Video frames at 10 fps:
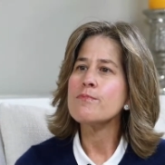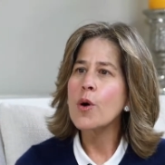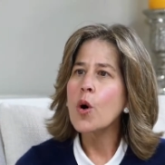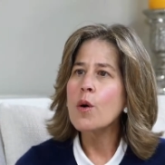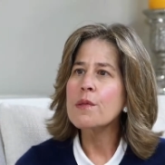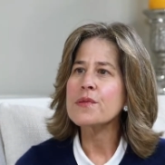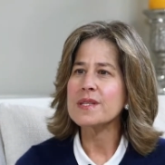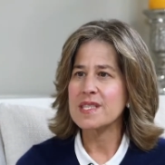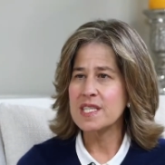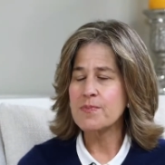both
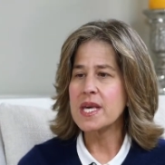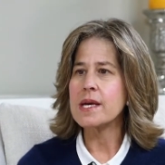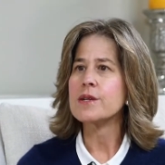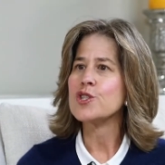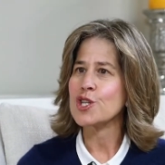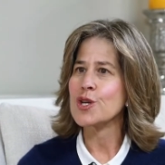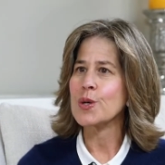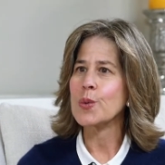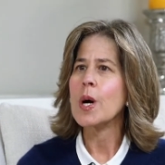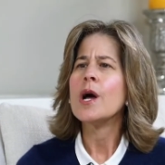speak
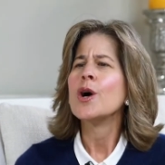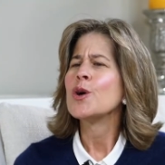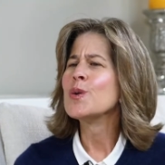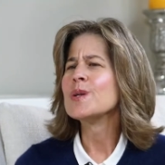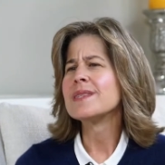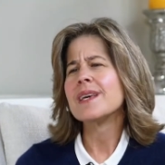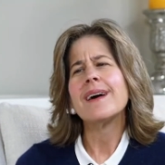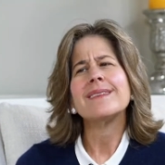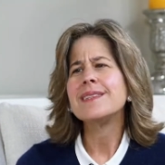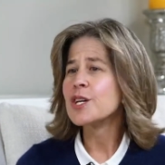to who is
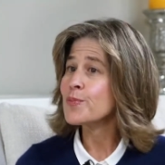the ideal